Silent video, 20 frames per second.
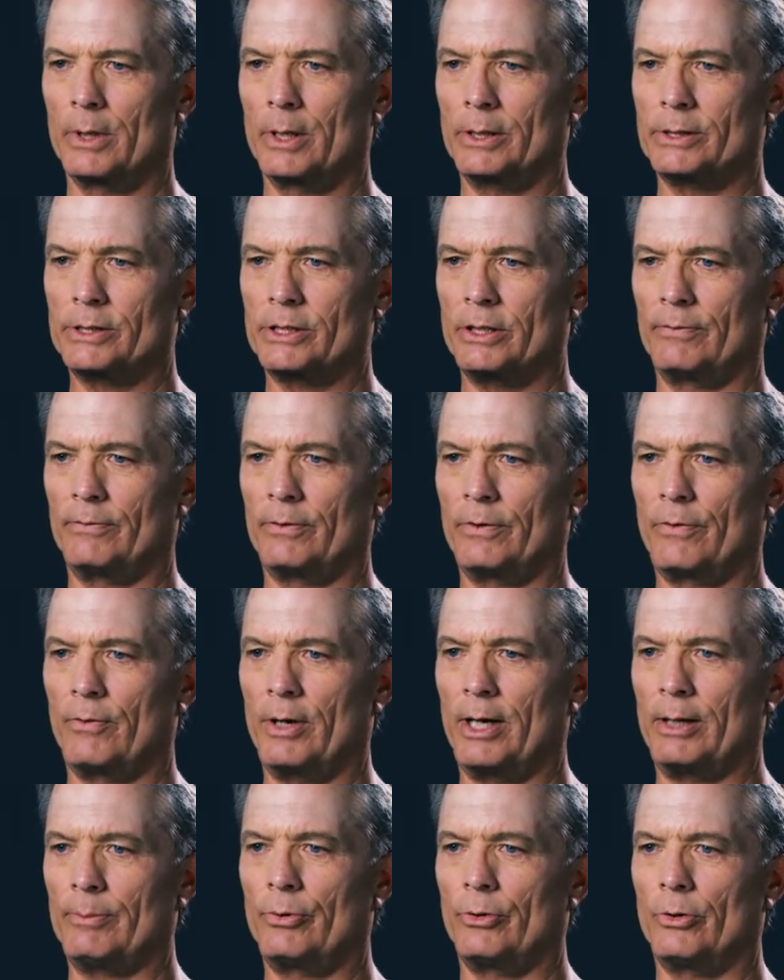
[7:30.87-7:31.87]
Silver
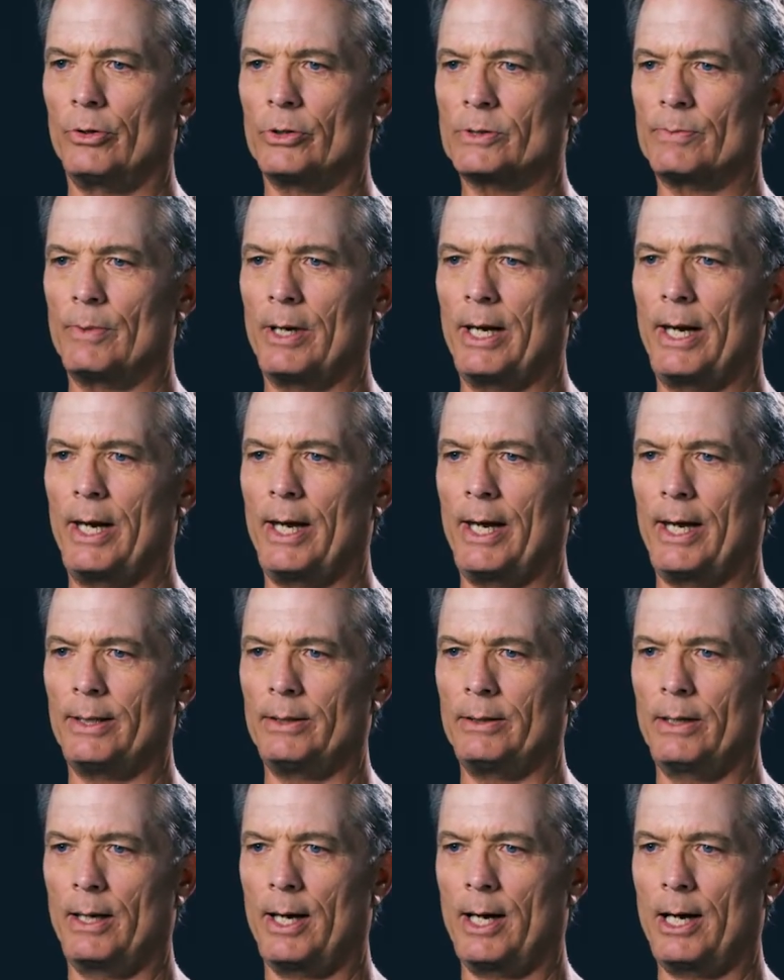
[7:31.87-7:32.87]
thread pulls my
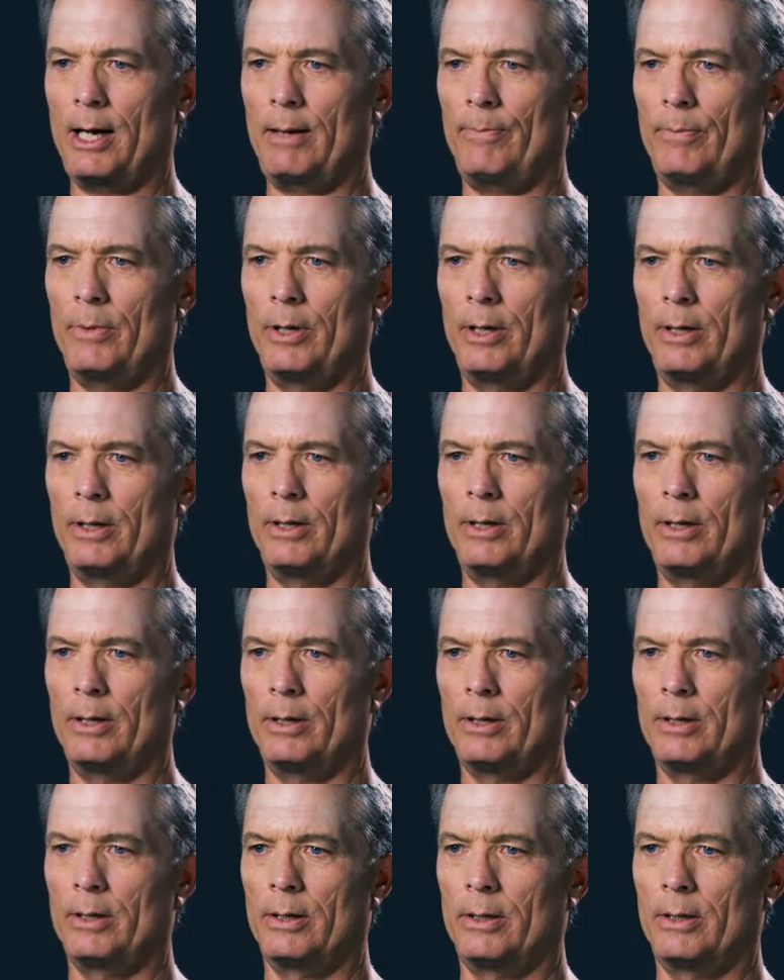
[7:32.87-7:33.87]
head up.
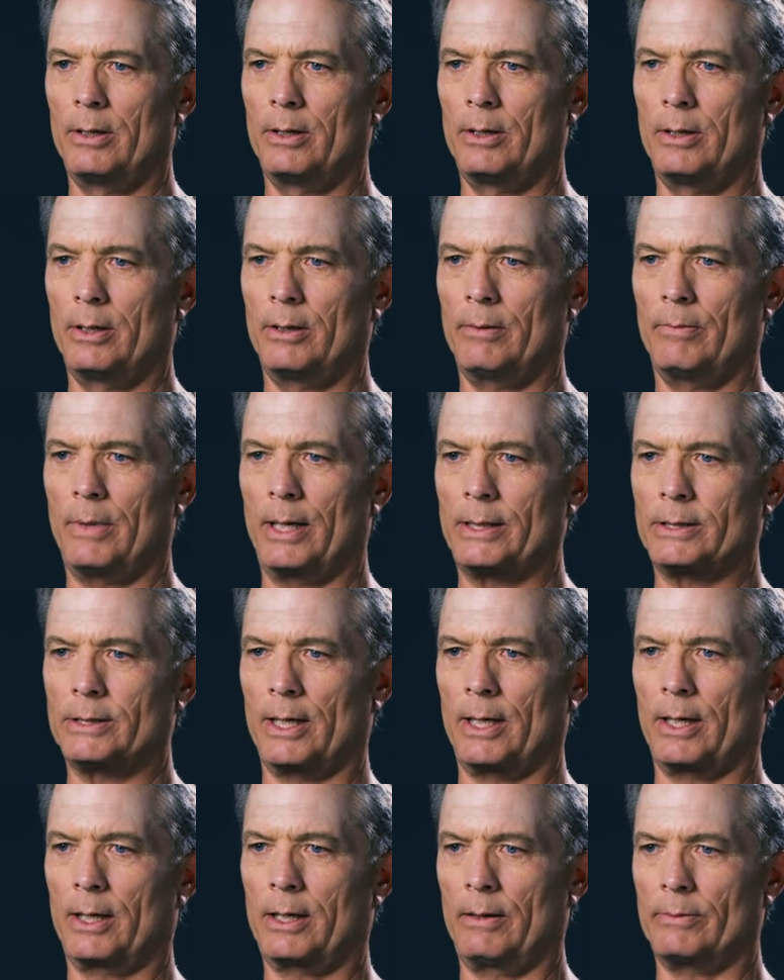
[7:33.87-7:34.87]
My
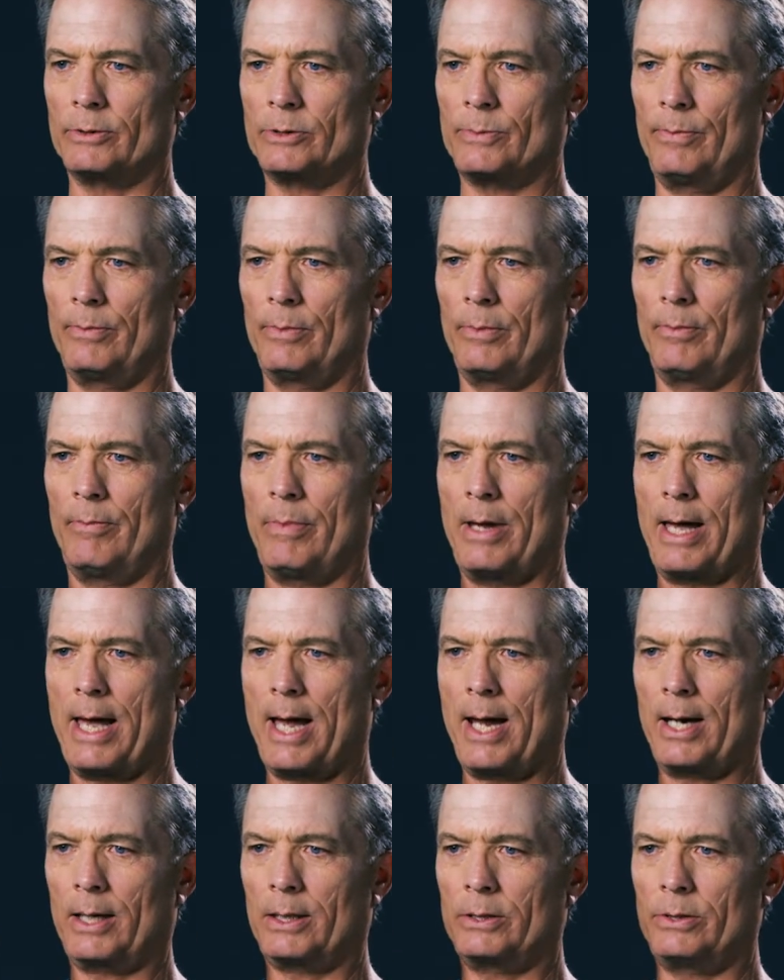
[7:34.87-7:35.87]
tongue comes
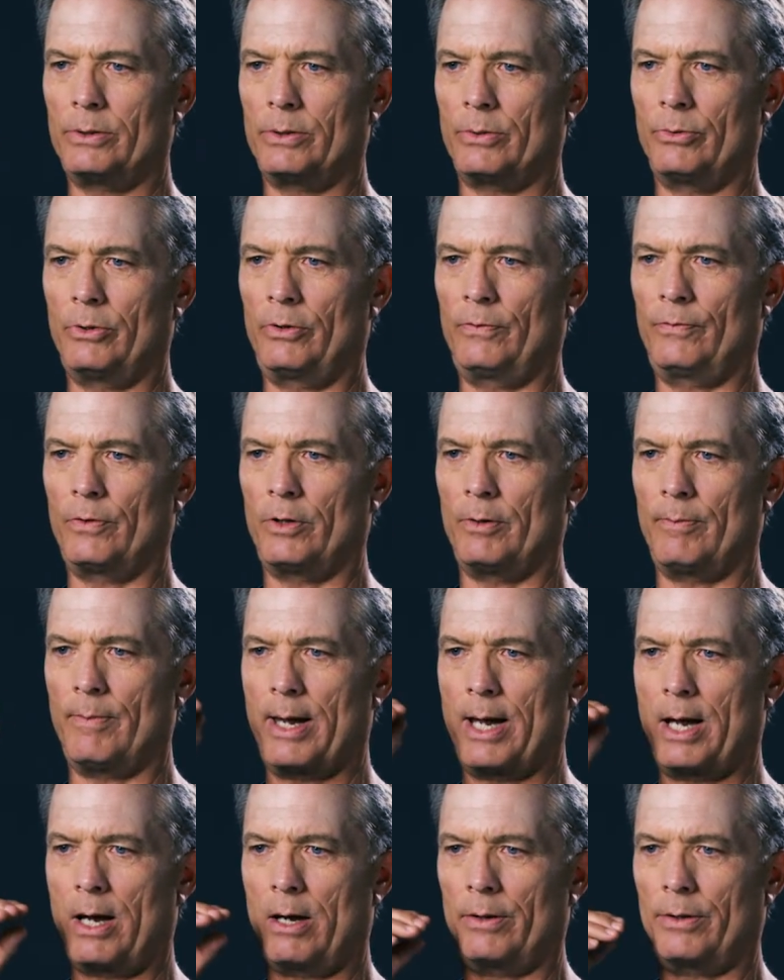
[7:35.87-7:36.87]
back to the roof of the
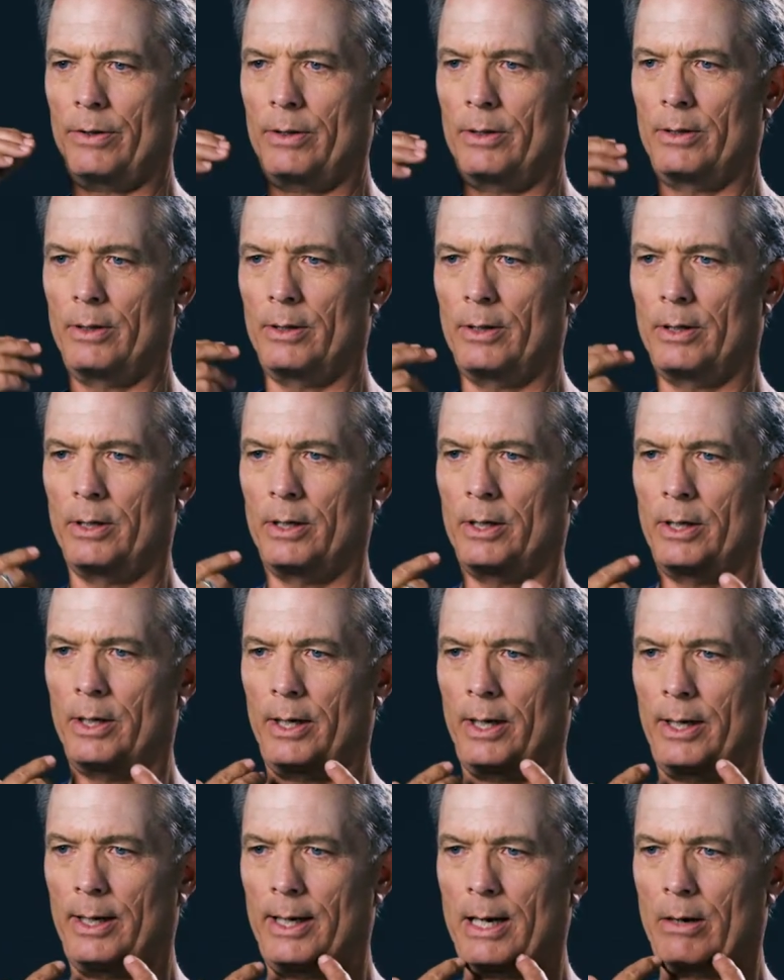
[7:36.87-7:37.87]
mouth.
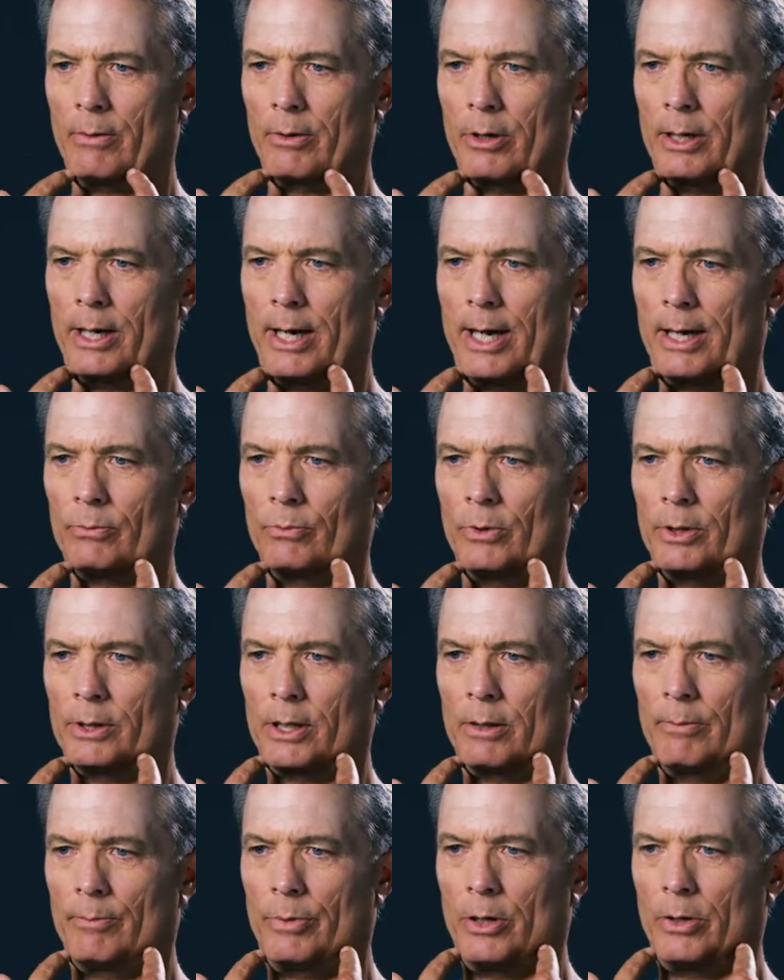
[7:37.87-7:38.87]
And now we're going to add one
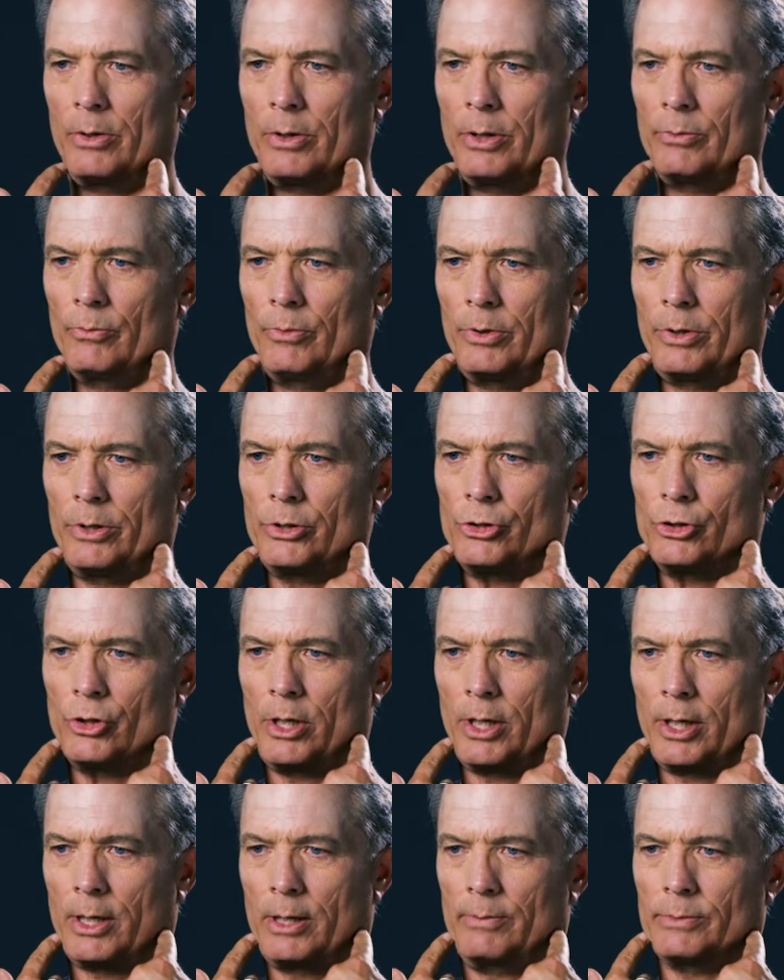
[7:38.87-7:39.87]
component where the
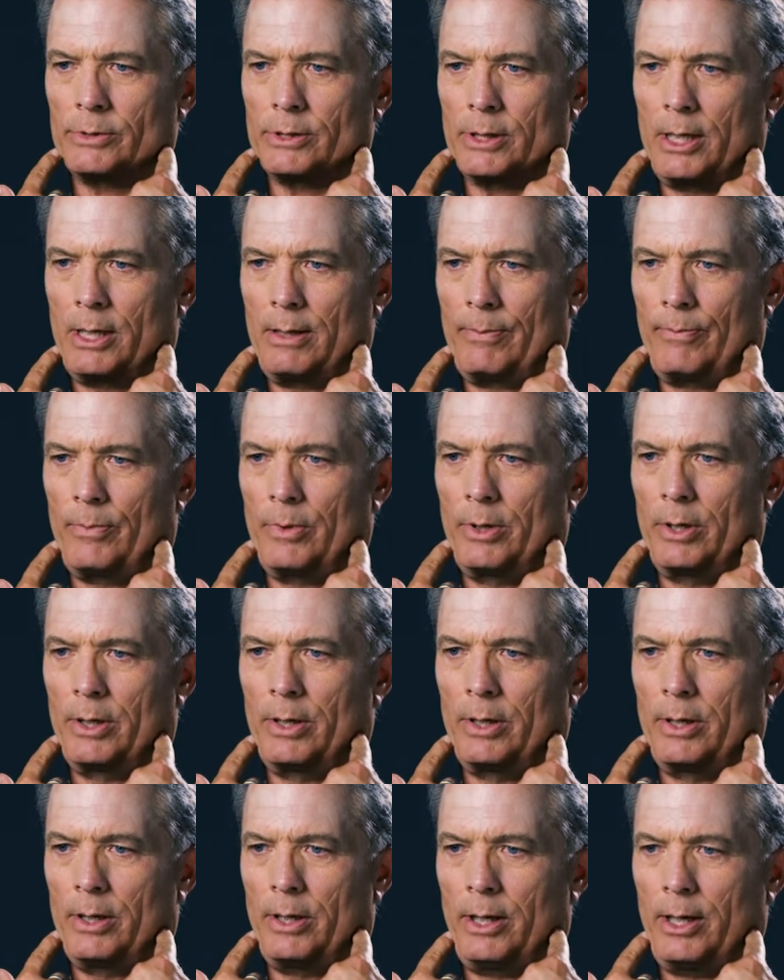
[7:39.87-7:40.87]
jaw comes up
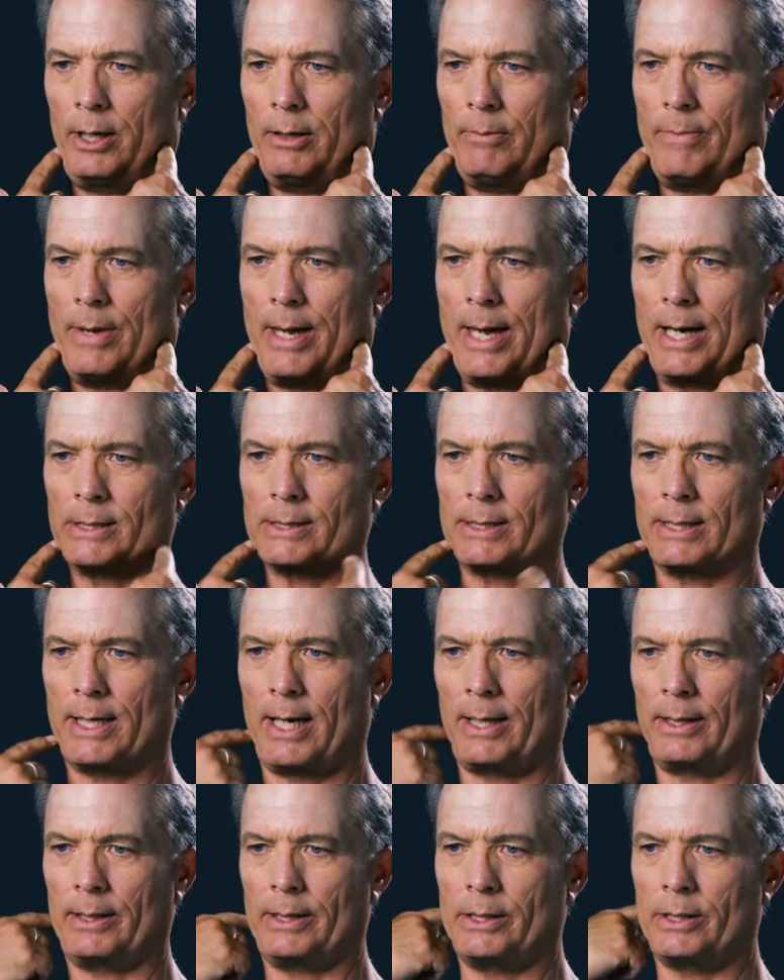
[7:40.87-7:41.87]
and back
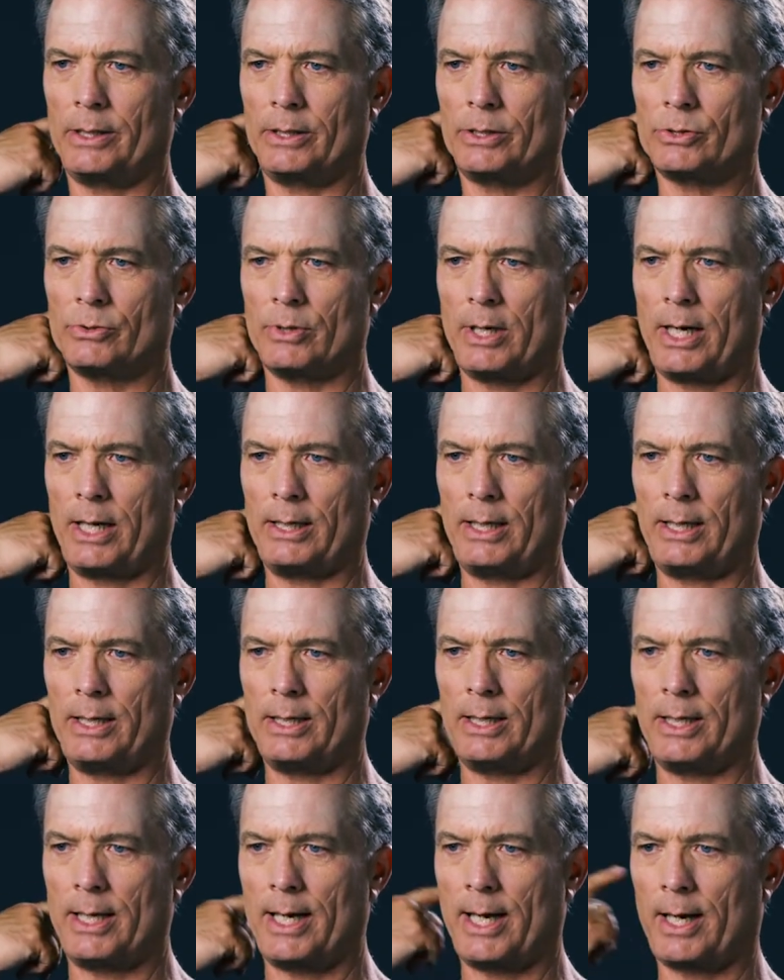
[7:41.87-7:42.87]
slightly, straightening
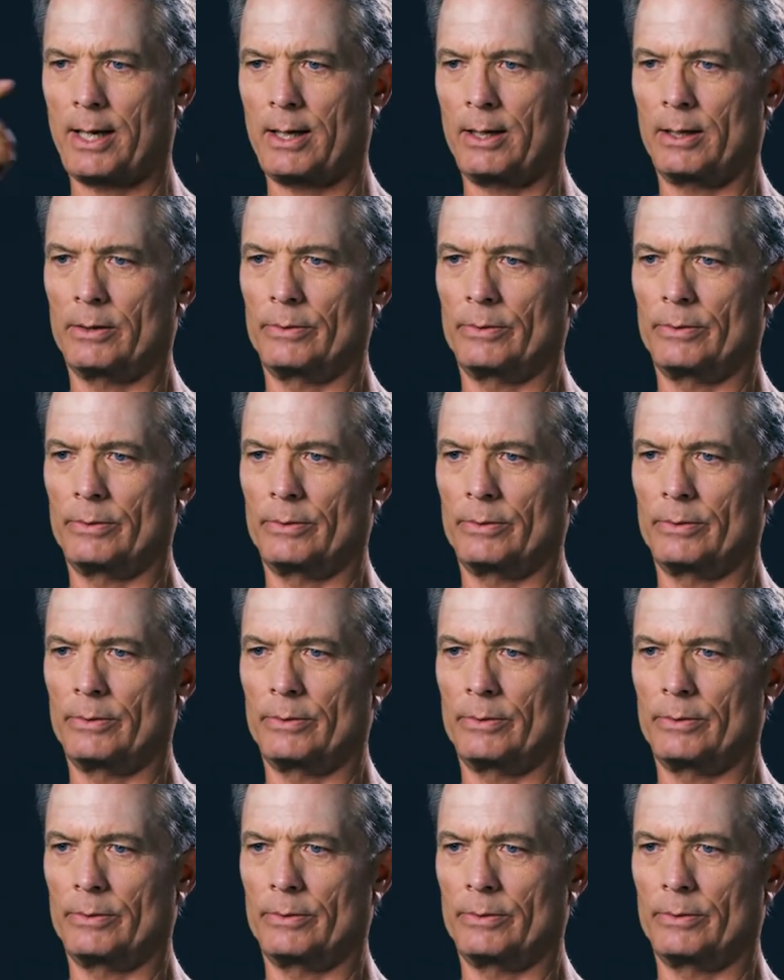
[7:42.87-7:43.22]
the neck.